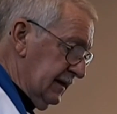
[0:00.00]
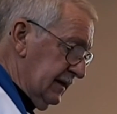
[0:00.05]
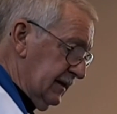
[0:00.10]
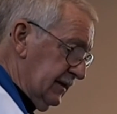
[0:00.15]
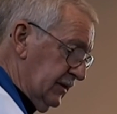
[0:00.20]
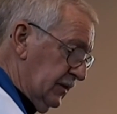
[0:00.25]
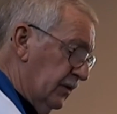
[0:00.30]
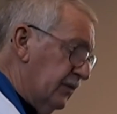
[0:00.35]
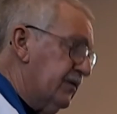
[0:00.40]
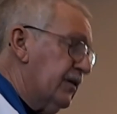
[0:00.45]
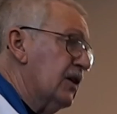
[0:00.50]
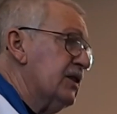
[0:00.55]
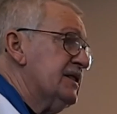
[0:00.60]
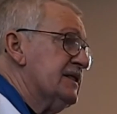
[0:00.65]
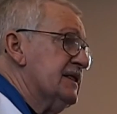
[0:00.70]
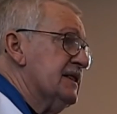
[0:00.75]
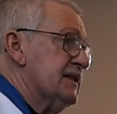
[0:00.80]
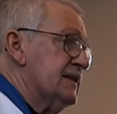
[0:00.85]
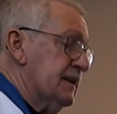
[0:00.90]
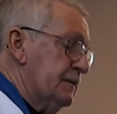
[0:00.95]
Your
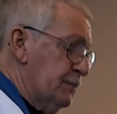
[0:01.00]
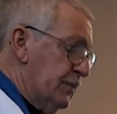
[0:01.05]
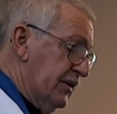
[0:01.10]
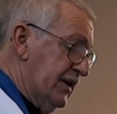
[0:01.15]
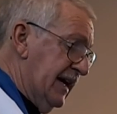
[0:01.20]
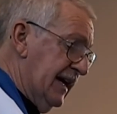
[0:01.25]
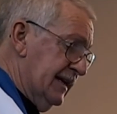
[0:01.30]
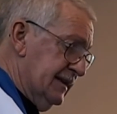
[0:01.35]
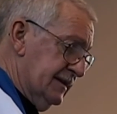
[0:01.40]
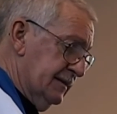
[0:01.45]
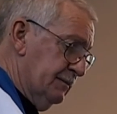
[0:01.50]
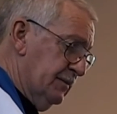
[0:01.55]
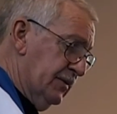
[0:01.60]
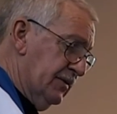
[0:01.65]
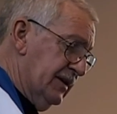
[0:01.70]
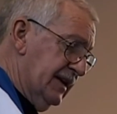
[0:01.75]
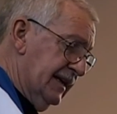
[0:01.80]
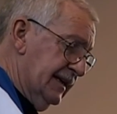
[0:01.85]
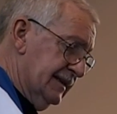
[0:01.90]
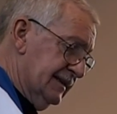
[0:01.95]
voices in prayers and
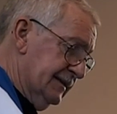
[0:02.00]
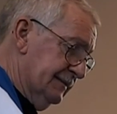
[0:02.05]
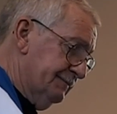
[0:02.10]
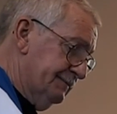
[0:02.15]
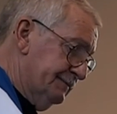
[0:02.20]
praise.